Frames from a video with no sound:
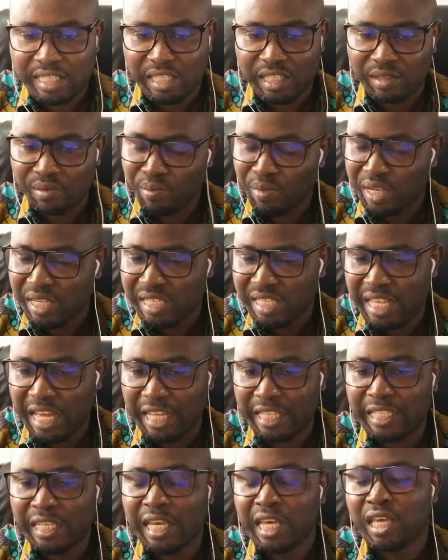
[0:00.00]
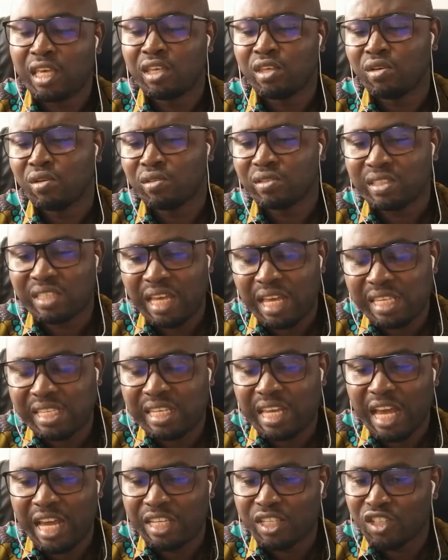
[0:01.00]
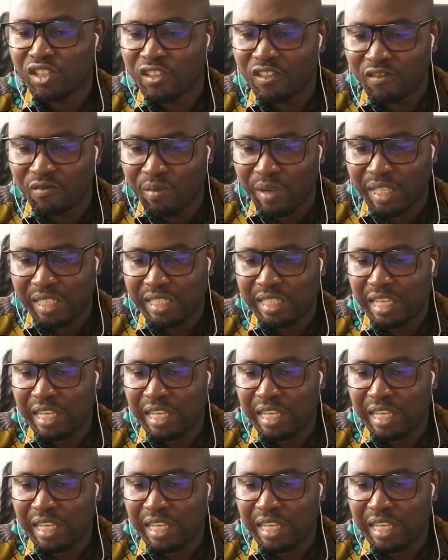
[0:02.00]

It means that your task achievement